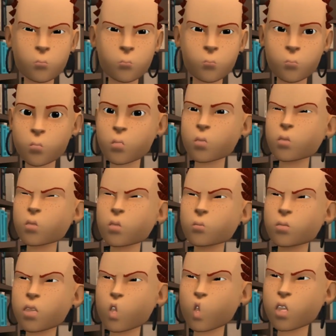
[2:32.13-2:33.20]
When the
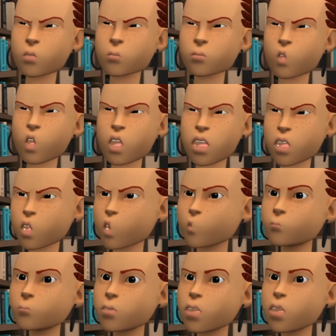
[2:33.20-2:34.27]
onshore
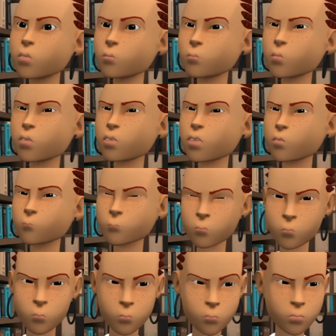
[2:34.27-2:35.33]
winds are strong,
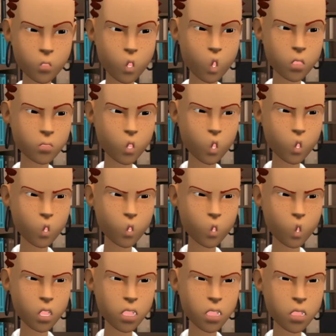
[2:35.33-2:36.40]
the coastal
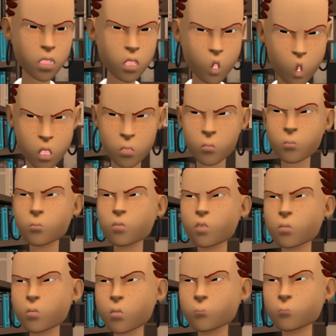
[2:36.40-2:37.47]
water level,
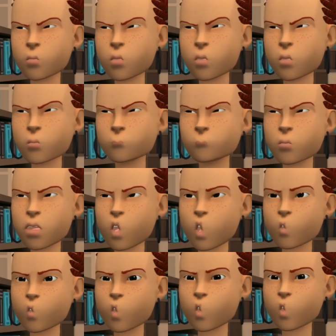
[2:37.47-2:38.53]
especially in the
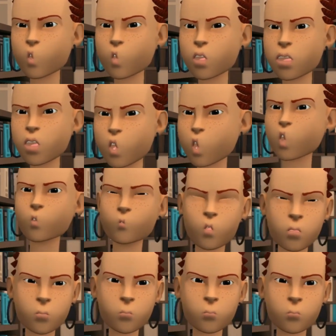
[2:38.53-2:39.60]
southern Bay Area,
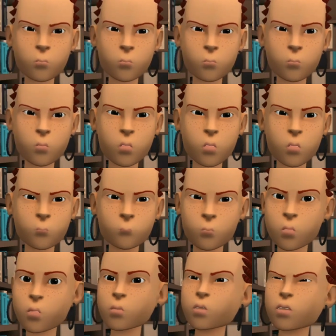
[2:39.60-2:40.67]
may
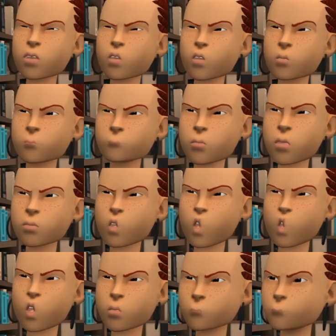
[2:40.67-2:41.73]
rise as much as
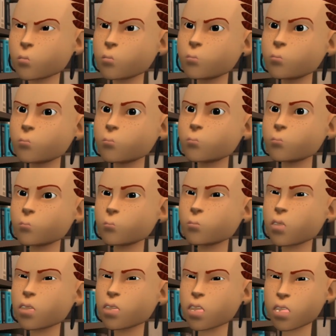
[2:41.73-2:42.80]
8 feet,
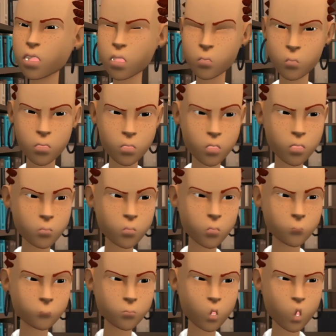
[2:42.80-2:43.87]
causing
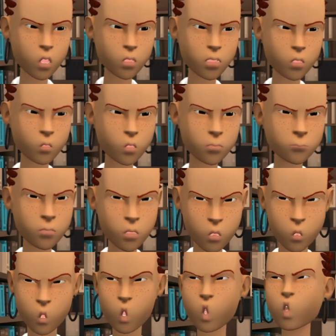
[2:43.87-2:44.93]
extensive flooding from the
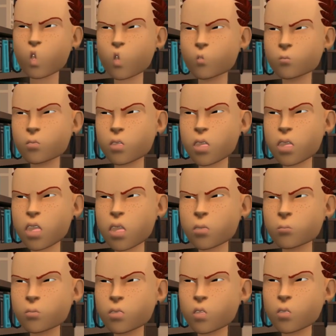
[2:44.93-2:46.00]
low-lying
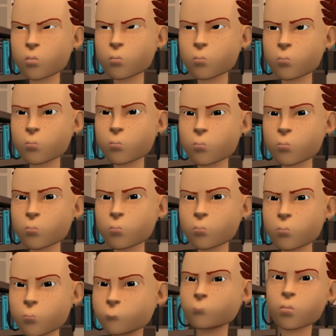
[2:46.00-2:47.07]
subcoast.
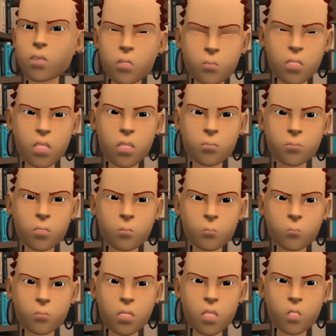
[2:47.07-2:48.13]
Tidal currents
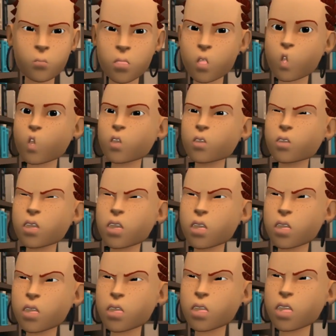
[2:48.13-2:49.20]
are strong at
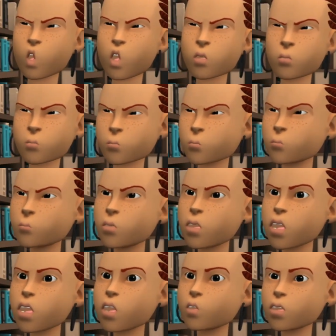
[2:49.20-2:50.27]
the entrance to
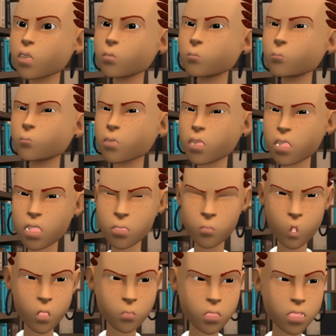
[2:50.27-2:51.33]
the bay, but
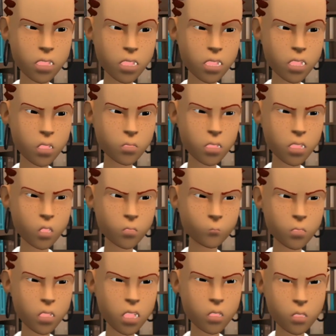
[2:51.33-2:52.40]
elsewhere, except
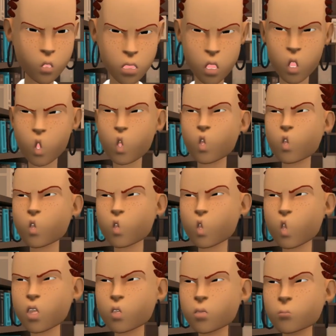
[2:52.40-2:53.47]
between islands
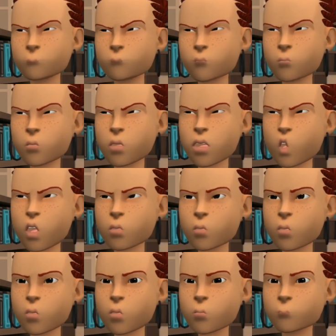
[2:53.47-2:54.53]
or in estuaries
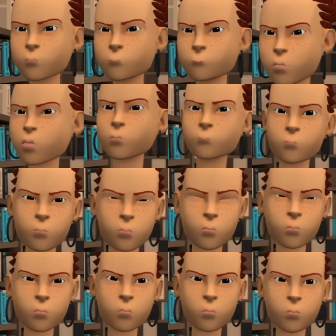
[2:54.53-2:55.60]
and lake inlets,
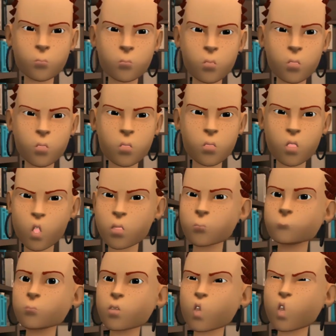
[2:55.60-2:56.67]
seldom
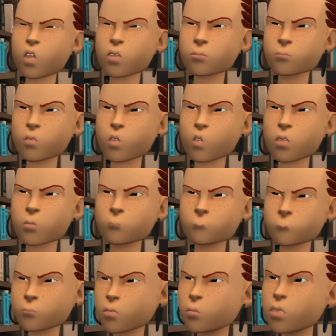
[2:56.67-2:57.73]
exceed 1 to
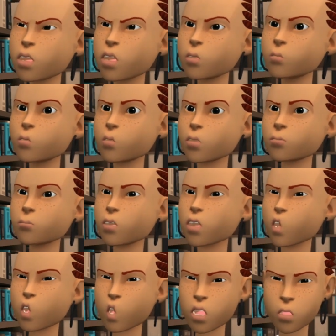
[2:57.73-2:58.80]
2 miles per
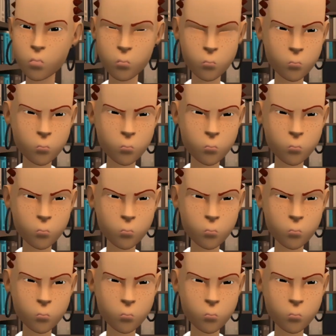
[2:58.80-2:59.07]
hour.